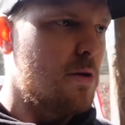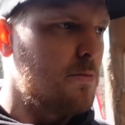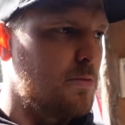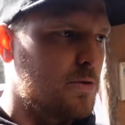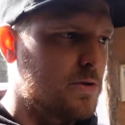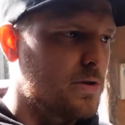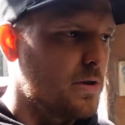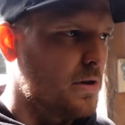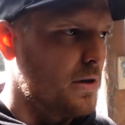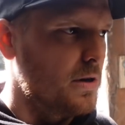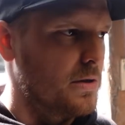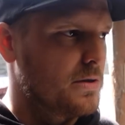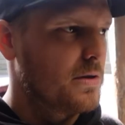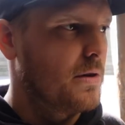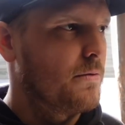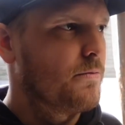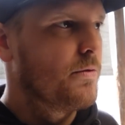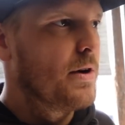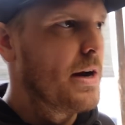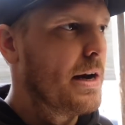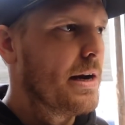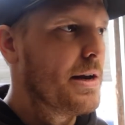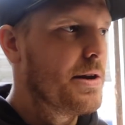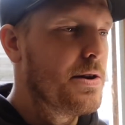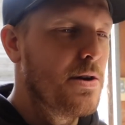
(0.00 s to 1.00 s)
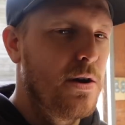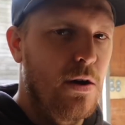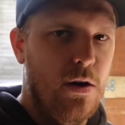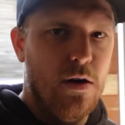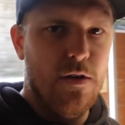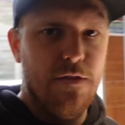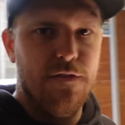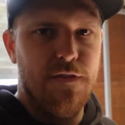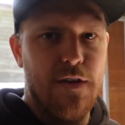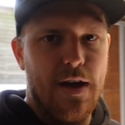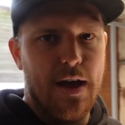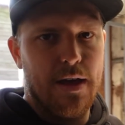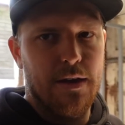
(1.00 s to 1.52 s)
much nicer. I'm really not a
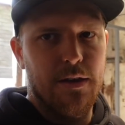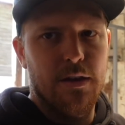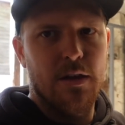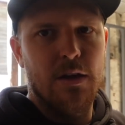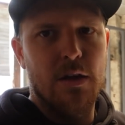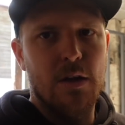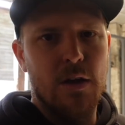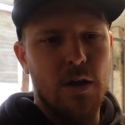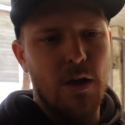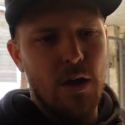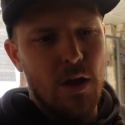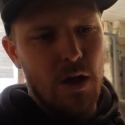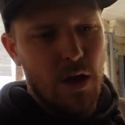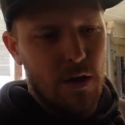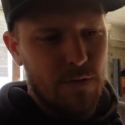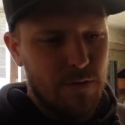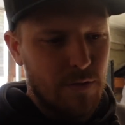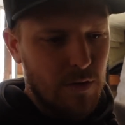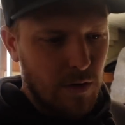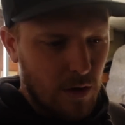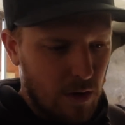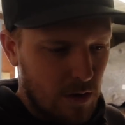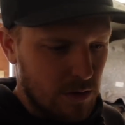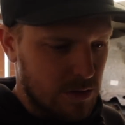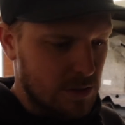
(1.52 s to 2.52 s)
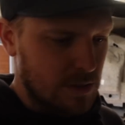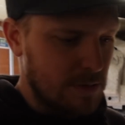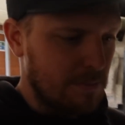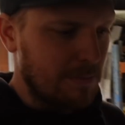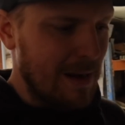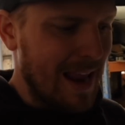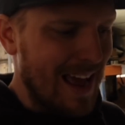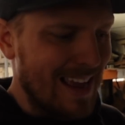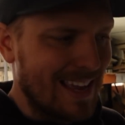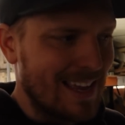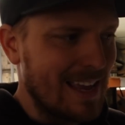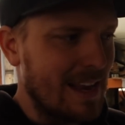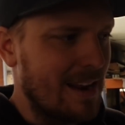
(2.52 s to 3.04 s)
fan of gloss
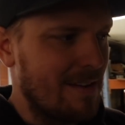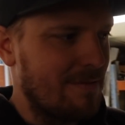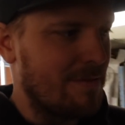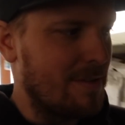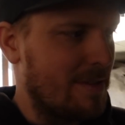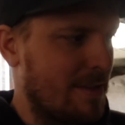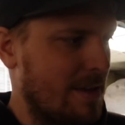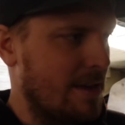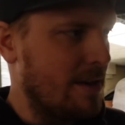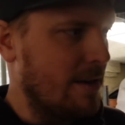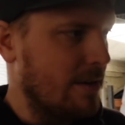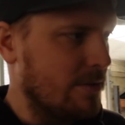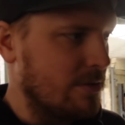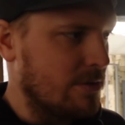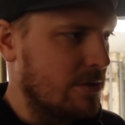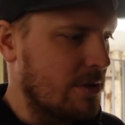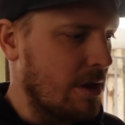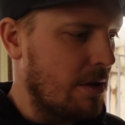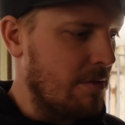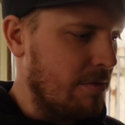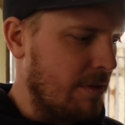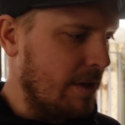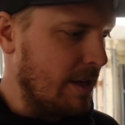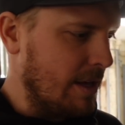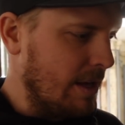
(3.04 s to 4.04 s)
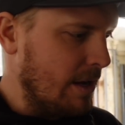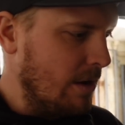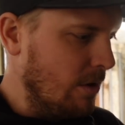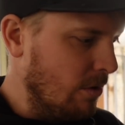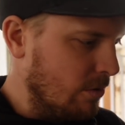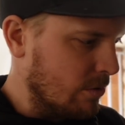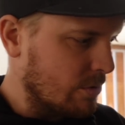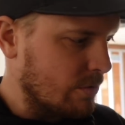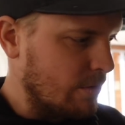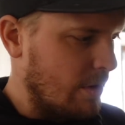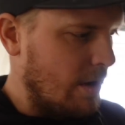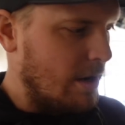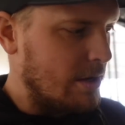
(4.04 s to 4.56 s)
blacking everything. I just don't think it
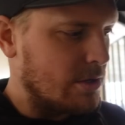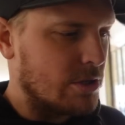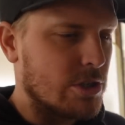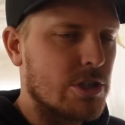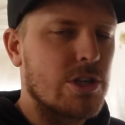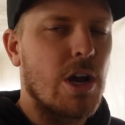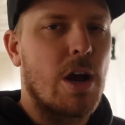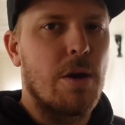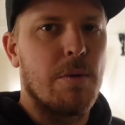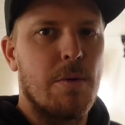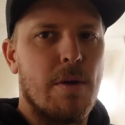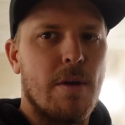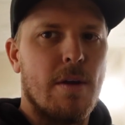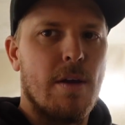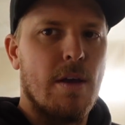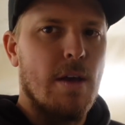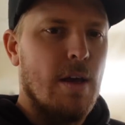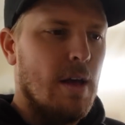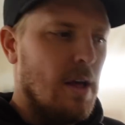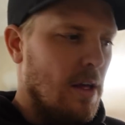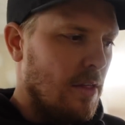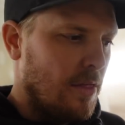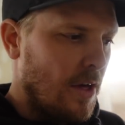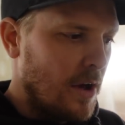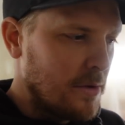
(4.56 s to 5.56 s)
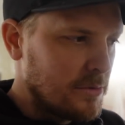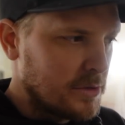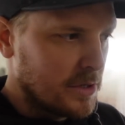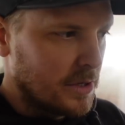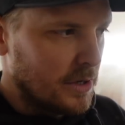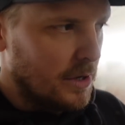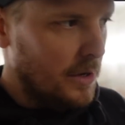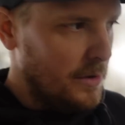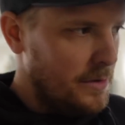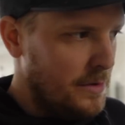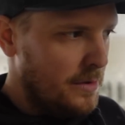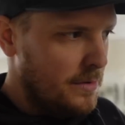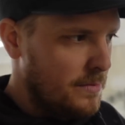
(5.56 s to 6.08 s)
looks right. So those are
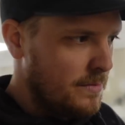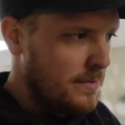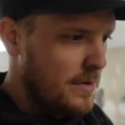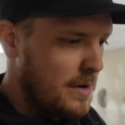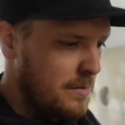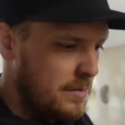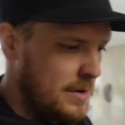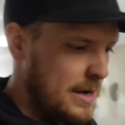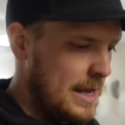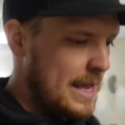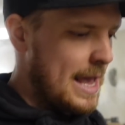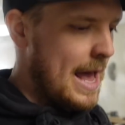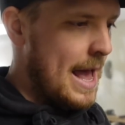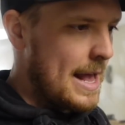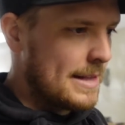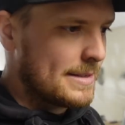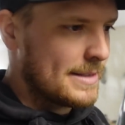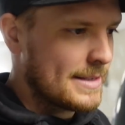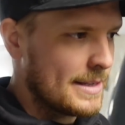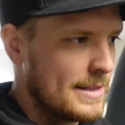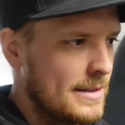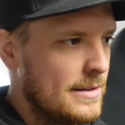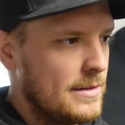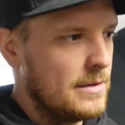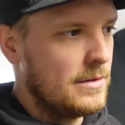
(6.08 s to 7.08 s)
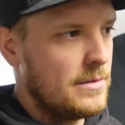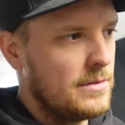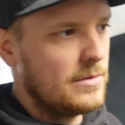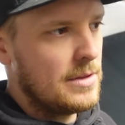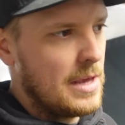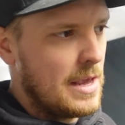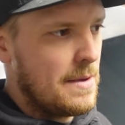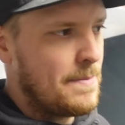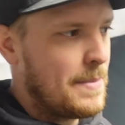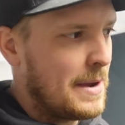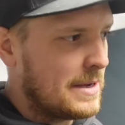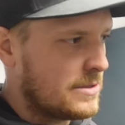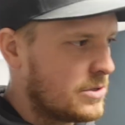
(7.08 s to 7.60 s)
done. I'm going to get
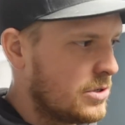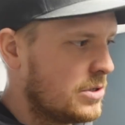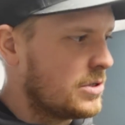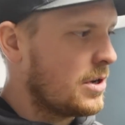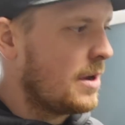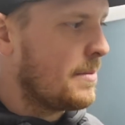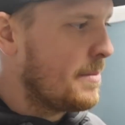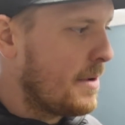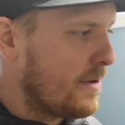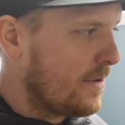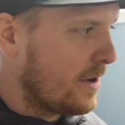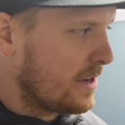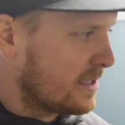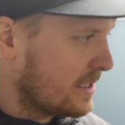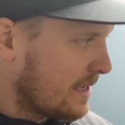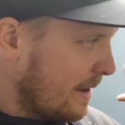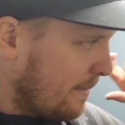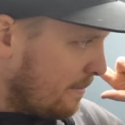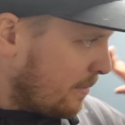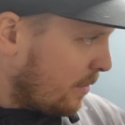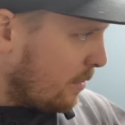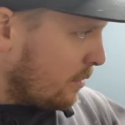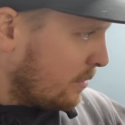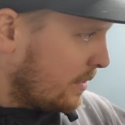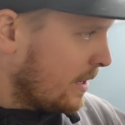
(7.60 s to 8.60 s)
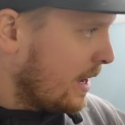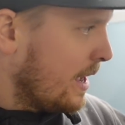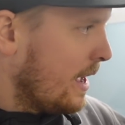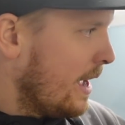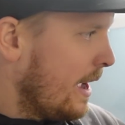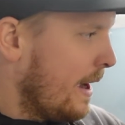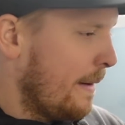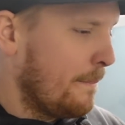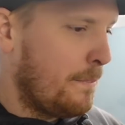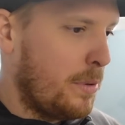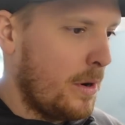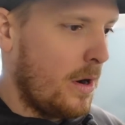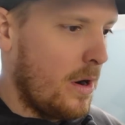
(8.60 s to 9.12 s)
the passenger side mirror assembled
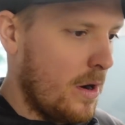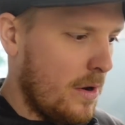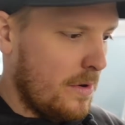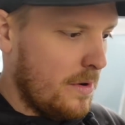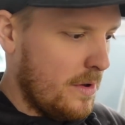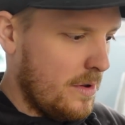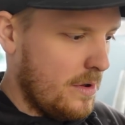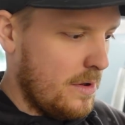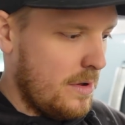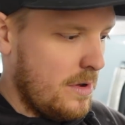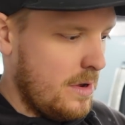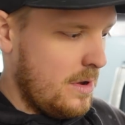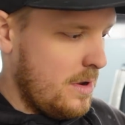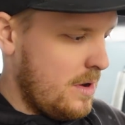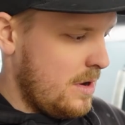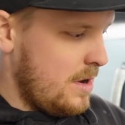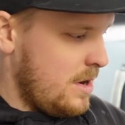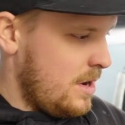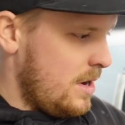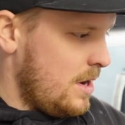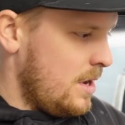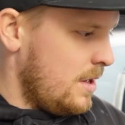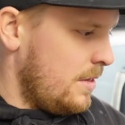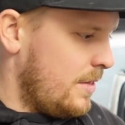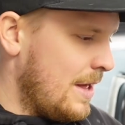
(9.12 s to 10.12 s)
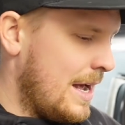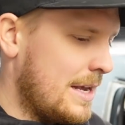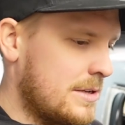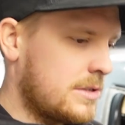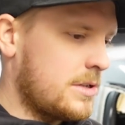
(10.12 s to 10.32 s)
and put on that